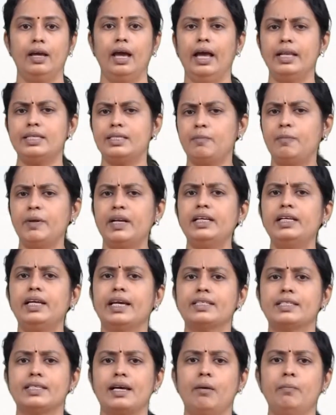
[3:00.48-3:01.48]
A typical
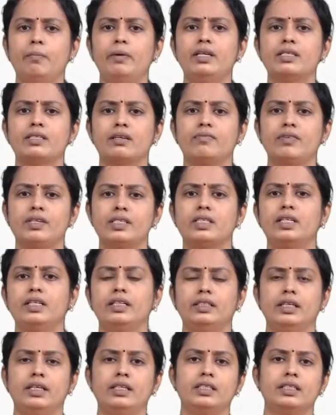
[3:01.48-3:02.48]
example is a
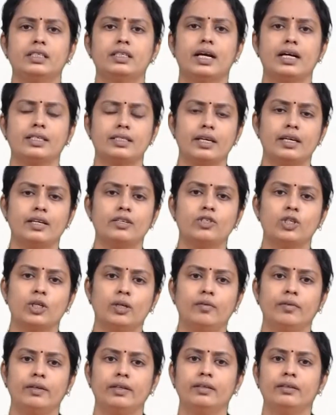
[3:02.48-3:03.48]
facilitator asking
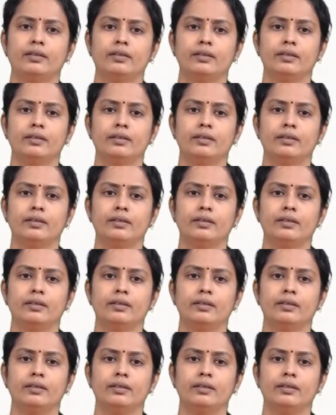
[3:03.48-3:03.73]
children,